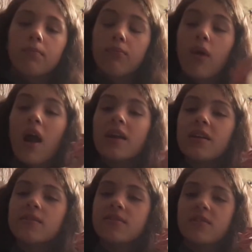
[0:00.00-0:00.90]

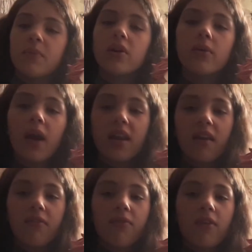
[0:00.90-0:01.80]
Briar's spirit
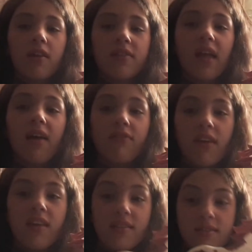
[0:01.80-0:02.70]
riding free stuff
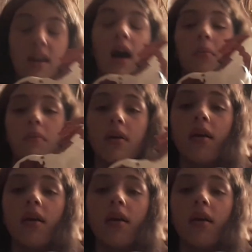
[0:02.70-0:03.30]
is dumb.